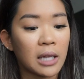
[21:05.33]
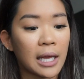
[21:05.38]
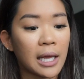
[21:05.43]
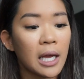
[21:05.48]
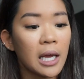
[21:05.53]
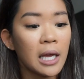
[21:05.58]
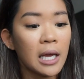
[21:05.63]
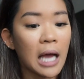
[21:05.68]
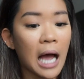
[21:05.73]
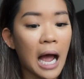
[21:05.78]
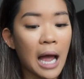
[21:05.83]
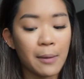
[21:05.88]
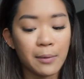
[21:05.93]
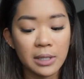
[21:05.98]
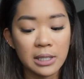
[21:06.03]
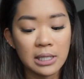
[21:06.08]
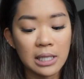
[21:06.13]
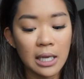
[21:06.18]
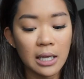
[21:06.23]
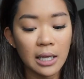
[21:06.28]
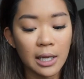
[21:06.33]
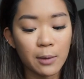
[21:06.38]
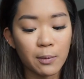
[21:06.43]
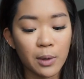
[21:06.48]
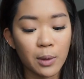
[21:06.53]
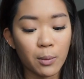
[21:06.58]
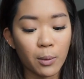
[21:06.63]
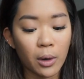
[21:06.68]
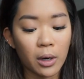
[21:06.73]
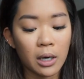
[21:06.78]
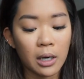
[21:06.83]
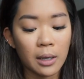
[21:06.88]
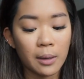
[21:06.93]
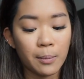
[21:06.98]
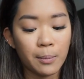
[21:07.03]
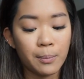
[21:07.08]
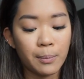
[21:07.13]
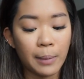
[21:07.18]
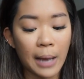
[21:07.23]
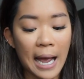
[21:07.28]
Like, I would say like we
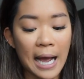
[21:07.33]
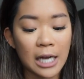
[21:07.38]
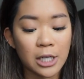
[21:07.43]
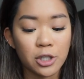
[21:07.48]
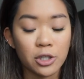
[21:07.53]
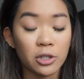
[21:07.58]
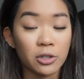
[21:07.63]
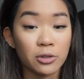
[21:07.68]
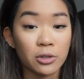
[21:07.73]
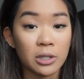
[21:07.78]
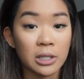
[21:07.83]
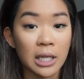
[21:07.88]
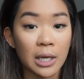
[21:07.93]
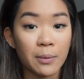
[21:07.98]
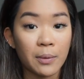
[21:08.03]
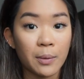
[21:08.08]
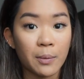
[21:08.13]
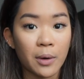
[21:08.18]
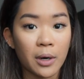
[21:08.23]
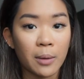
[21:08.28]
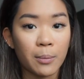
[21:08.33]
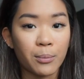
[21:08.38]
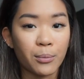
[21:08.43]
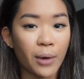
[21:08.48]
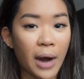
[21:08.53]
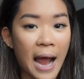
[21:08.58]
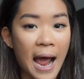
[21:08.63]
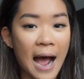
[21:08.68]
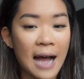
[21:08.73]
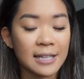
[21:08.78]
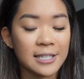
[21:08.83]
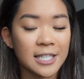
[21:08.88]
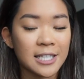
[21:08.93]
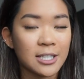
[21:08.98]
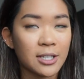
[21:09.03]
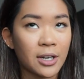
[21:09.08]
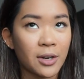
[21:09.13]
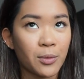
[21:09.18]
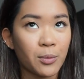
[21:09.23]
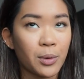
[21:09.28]
weren't bad children, like we weren't brats
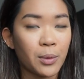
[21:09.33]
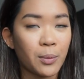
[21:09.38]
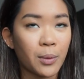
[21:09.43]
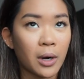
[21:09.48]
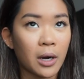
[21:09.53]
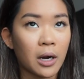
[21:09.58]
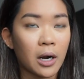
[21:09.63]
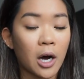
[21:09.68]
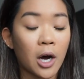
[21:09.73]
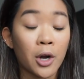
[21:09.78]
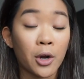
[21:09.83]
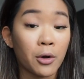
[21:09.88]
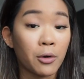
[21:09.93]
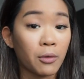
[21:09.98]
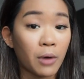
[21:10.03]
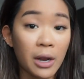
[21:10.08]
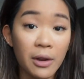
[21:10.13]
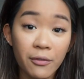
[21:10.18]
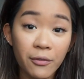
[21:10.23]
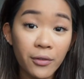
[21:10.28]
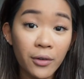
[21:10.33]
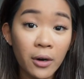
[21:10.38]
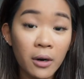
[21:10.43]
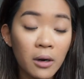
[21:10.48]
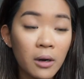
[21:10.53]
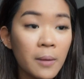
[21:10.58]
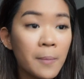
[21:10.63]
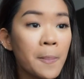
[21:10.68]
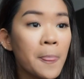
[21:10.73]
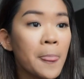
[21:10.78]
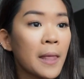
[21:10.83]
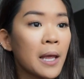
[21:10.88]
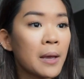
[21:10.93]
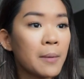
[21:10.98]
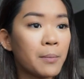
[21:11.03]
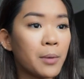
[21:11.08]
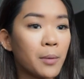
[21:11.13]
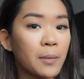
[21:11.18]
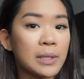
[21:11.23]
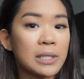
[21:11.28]
and we weren't ungrateful,
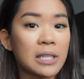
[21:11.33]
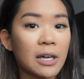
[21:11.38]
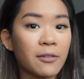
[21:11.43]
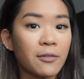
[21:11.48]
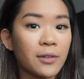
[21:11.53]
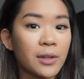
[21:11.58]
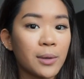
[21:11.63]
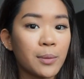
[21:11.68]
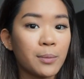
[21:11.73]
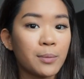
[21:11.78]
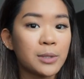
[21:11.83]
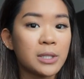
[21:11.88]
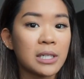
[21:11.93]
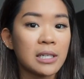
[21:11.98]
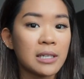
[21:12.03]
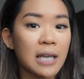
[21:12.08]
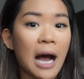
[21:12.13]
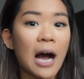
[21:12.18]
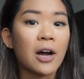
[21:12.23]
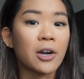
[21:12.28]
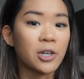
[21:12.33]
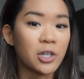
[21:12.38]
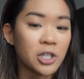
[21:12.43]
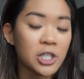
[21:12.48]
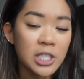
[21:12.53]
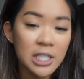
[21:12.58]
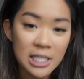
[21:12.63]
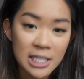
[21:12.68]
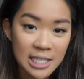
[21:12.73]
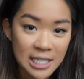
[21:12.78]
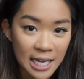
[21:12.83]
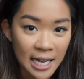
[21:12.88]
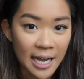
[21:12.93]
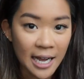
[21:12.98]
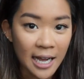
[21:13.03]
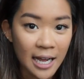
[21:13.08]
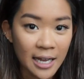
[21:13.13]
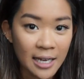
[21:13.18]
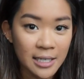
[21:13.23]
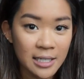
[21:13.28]
but we definitely did not
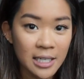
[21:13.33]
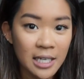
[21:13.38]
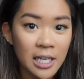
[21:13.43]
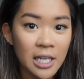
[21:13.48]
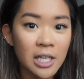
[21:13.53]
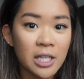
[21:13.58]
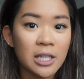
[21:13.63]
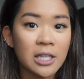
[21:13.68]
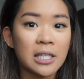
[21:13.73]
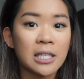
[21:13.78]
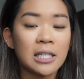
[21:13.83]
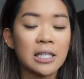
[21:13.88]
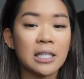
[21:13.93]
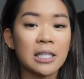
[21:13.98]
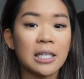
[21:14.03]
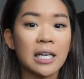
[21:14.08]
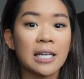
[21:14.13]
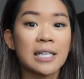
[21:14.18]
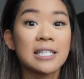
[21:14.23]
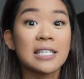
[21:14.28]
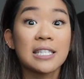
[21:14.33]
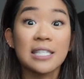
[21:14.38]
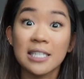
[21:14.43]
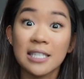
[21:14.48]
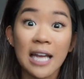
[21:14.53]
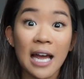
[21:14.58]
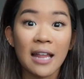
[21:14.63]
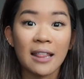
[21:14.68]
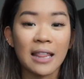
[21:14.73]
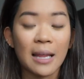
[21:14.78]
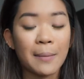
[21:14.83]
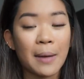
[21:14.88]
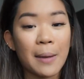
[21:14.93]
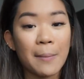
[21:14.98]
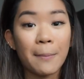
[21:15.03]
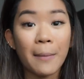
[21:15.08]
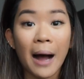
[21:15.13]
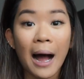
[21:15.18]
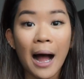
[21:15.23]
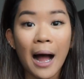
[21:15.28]
understand the extent that my
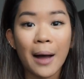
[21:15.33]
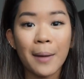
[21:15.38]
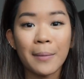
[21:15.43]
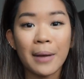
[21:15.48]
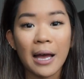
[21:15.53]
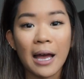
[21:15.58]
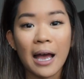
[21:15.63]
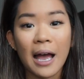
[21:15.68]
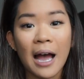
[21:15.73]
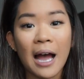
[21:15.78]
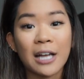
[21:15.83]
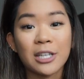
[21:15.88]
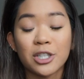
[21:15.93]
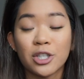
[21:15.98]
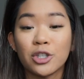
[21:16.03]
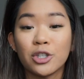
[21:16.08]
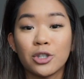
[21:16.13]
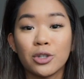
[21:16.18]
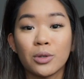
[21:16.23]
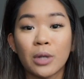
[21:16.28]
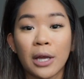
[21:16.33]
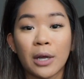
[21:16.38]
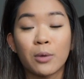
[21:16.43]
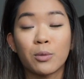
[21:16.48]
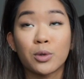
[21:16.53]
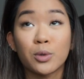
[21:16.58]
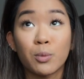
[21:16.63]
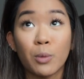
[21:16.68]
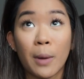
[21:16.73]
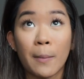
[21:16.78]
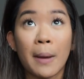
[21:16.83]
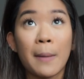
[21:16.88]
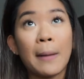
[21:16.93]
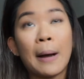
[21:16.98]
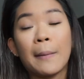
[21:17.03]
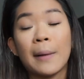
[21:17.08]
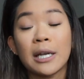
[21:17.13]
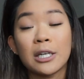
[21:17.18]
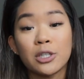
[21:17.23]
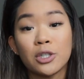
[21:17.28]
mom had to, like what my
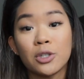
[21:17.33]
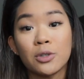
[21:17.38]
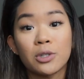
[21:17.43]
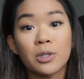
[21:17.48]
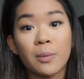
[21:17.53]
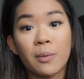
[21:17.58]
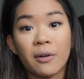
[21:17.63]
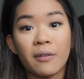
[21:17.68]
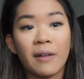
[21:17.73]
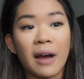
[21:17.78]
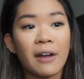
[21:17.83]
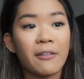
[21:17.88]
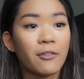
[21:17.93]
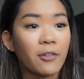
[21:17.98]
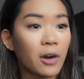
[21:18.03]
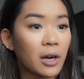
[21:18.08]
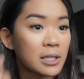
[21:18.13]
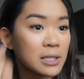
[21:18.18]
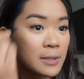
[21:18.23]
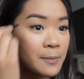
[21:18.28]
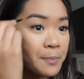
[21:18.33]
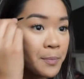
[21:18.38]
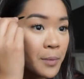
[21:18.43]
mom had to do to provide for us.